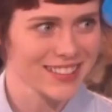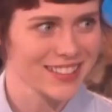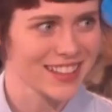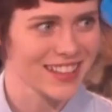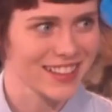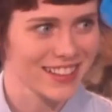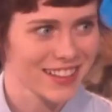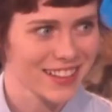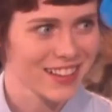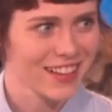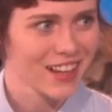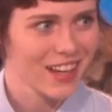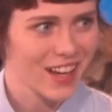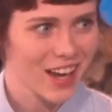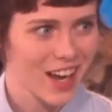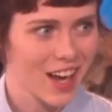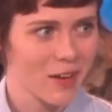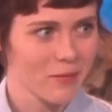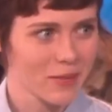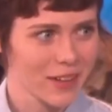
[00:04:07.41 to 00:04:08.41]
claimed she took
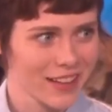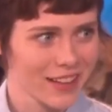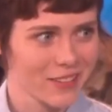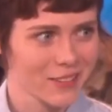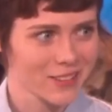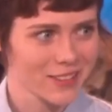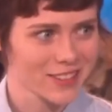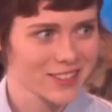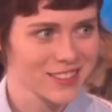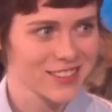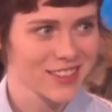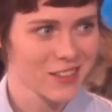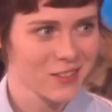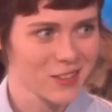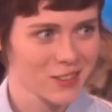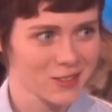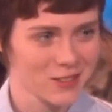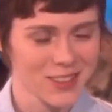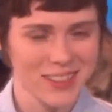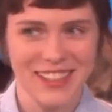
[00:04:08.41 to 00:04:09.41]
extra things for her
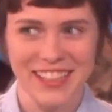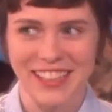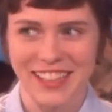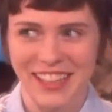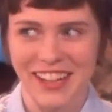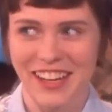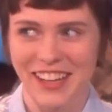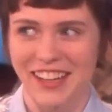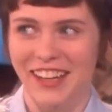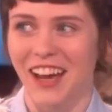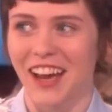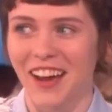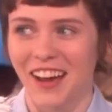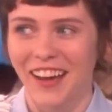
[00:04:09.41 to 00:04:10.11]
sister, who couldn't be on the